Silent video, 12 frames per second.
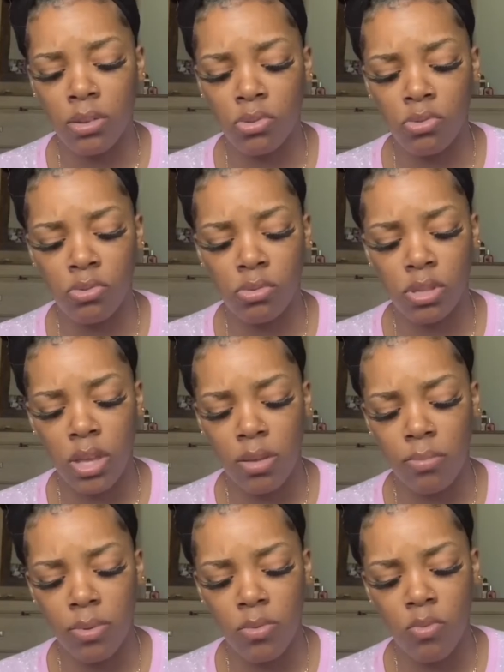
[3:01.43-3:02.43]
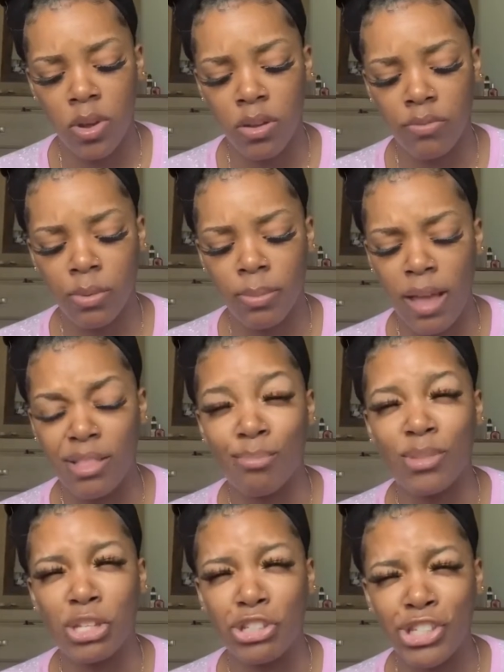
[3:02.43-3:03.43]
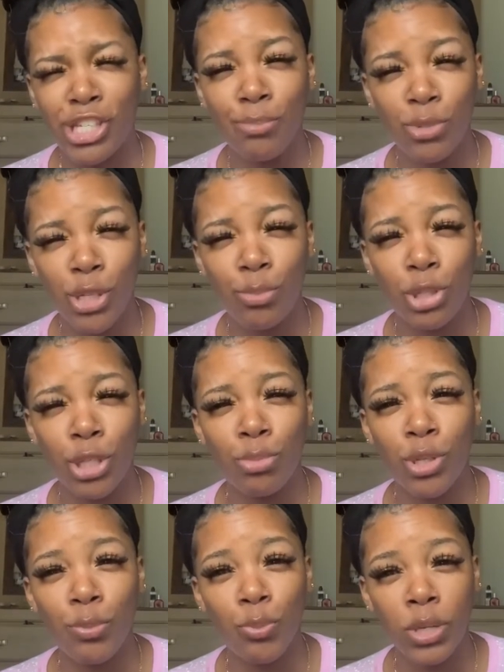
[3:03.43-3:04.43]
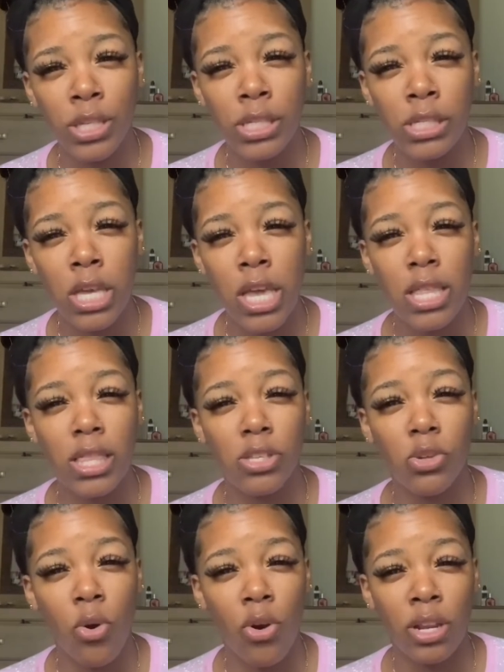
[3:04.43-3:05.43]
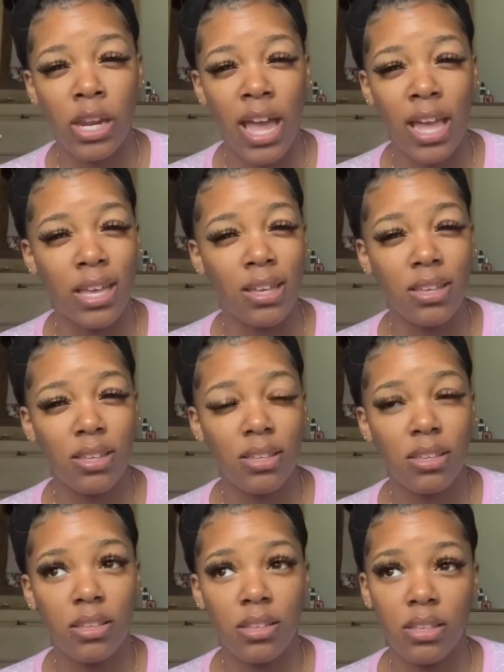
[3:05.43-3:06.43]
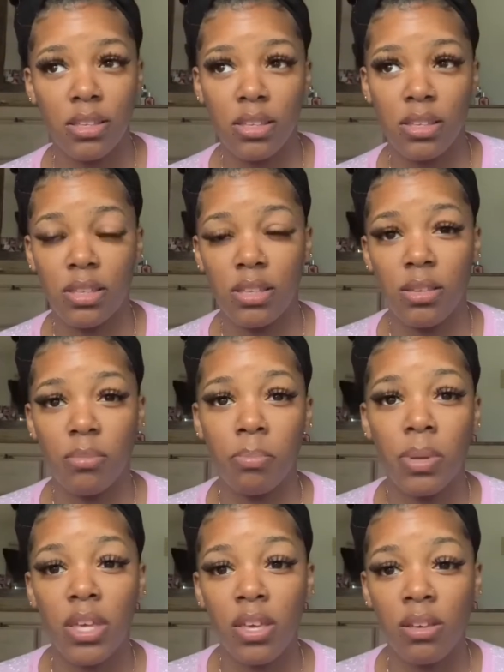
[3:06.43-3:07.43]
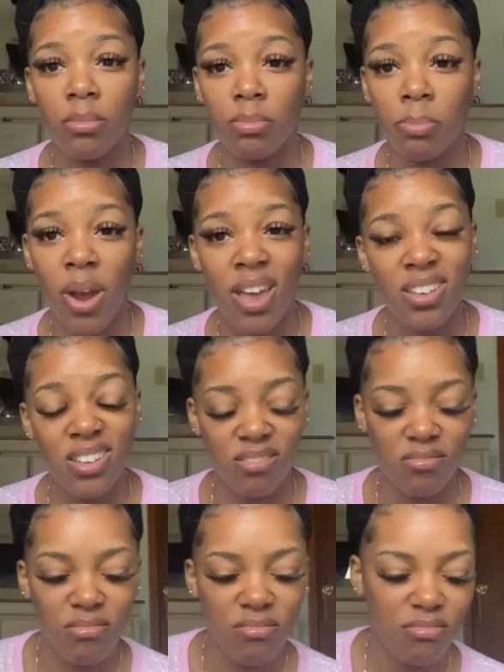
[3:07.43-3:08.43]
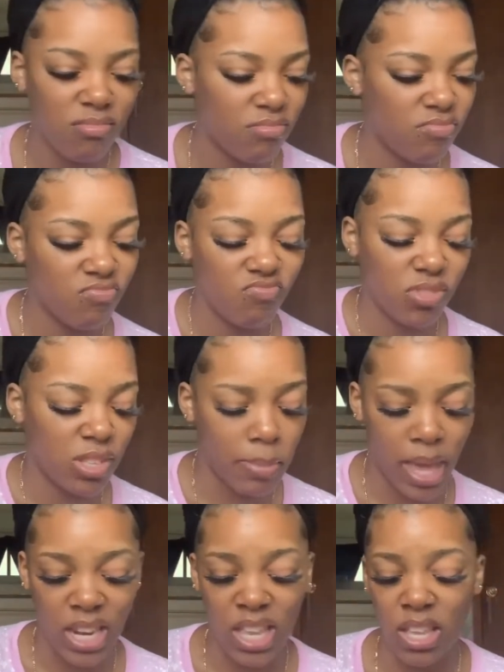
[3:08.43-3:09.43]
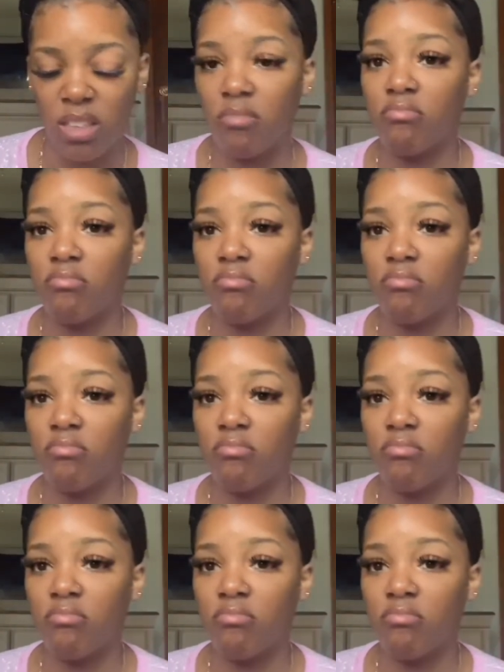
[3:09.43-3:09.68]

do say beware of them, like them little cheap ones that's hard to like pick up product. That ain't it.